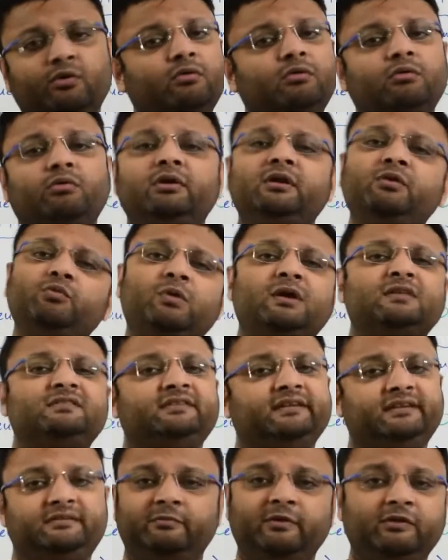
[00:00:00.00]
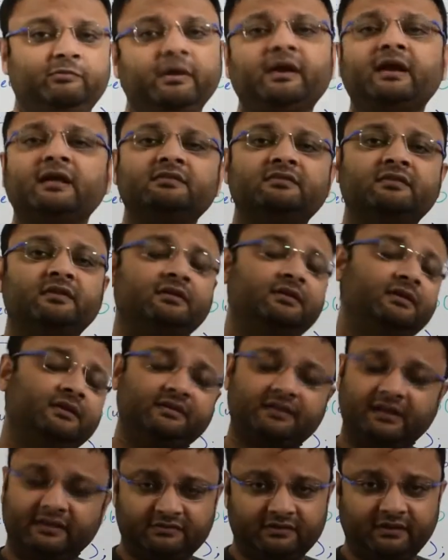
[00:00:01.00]
once it will be
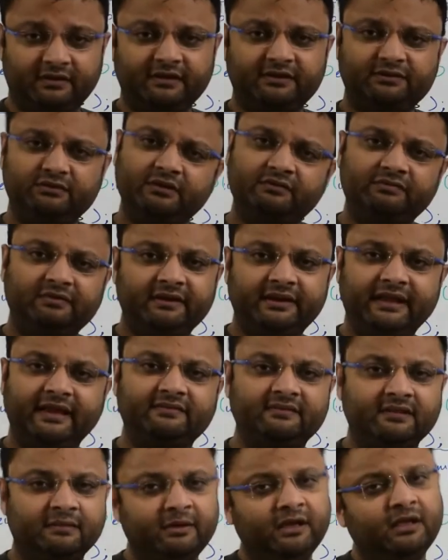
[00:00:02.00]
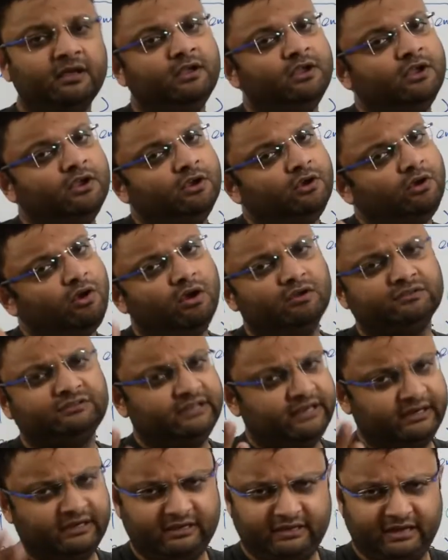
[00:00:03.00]
constructed. So it will take some constant
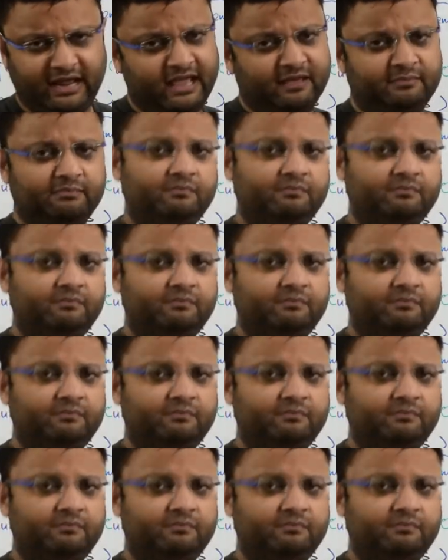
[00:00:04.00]
time